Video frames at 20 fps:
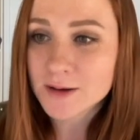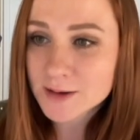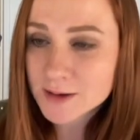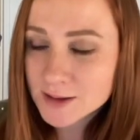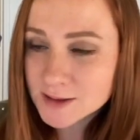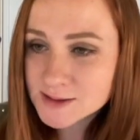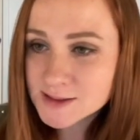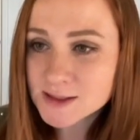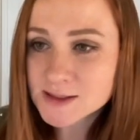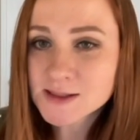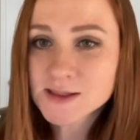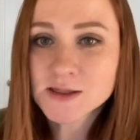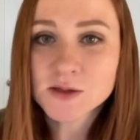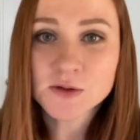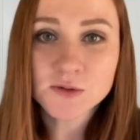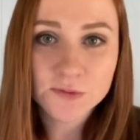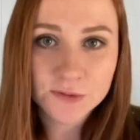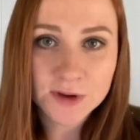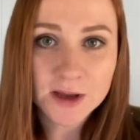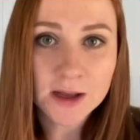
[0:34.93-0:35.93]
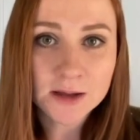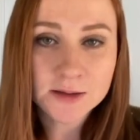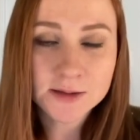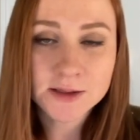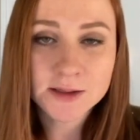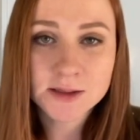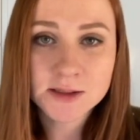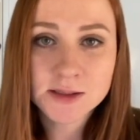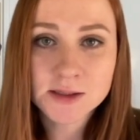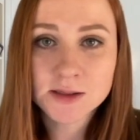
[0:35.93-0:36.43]
Is it still
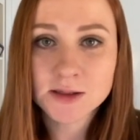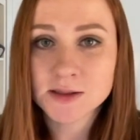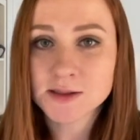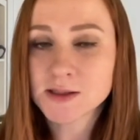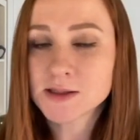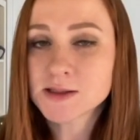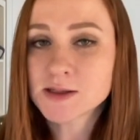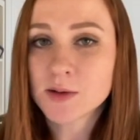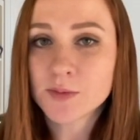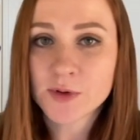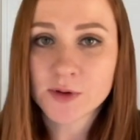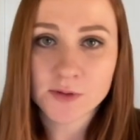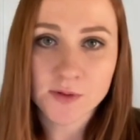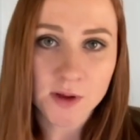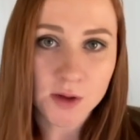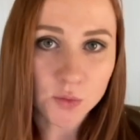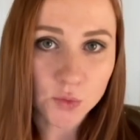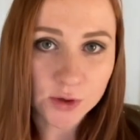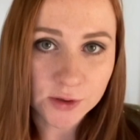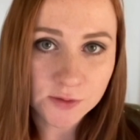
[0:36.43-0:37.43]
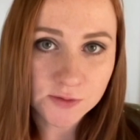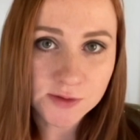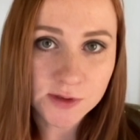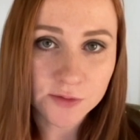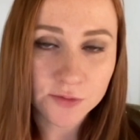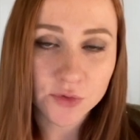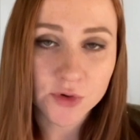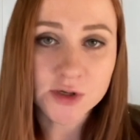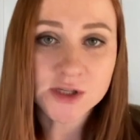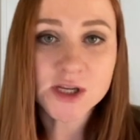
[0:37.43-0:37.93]
valid? Is it something that we use
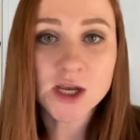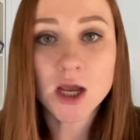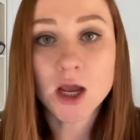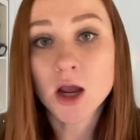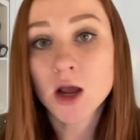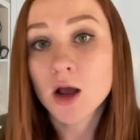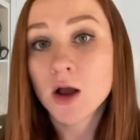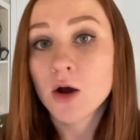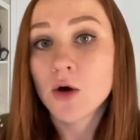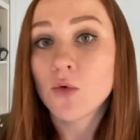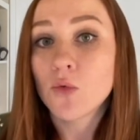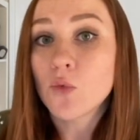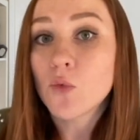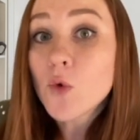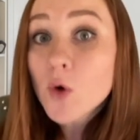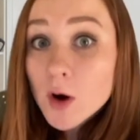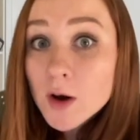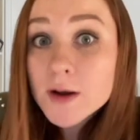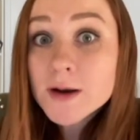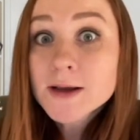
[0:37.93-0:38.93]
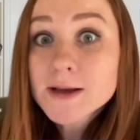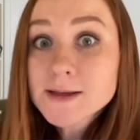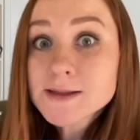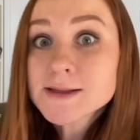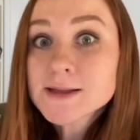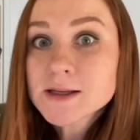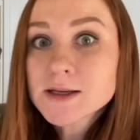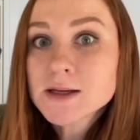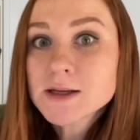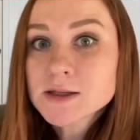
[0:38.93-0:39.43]
every day? What
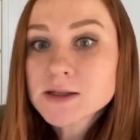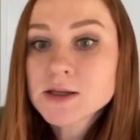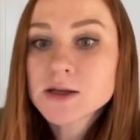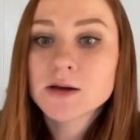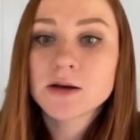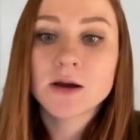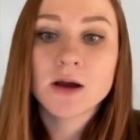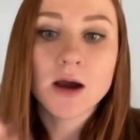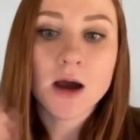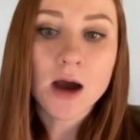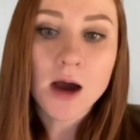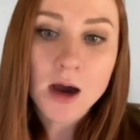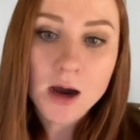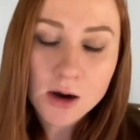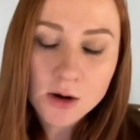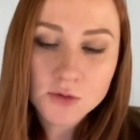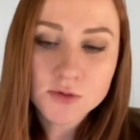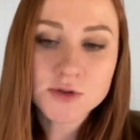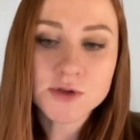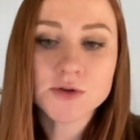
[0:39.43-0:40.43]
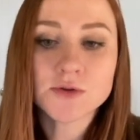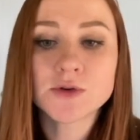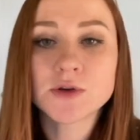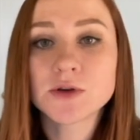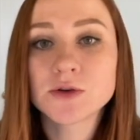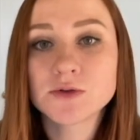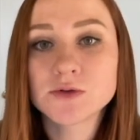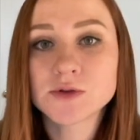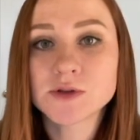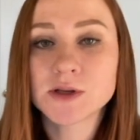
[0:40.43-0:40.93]
is it? How to
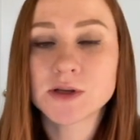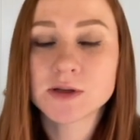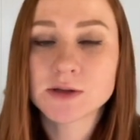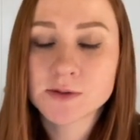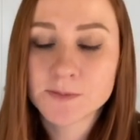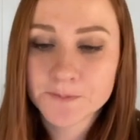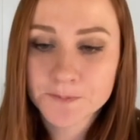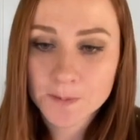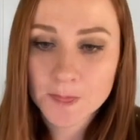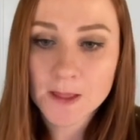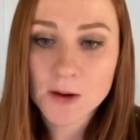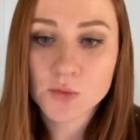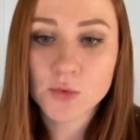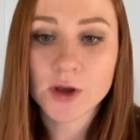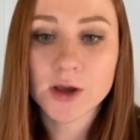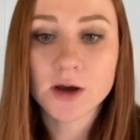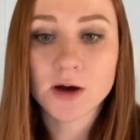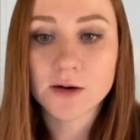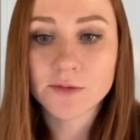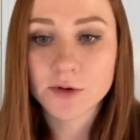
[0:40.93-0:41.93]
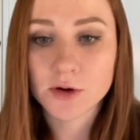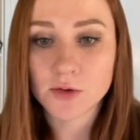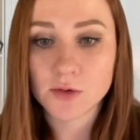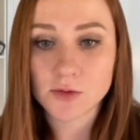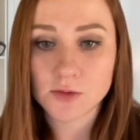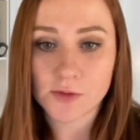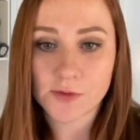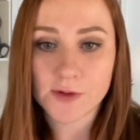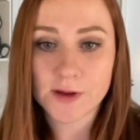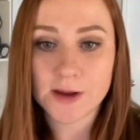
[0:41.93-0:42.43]
use it? We cover
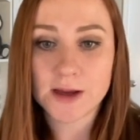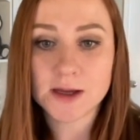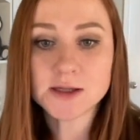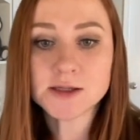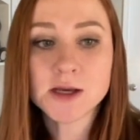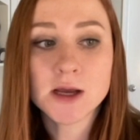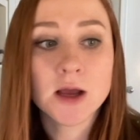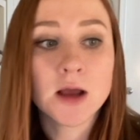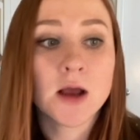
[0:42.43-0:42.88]
all that.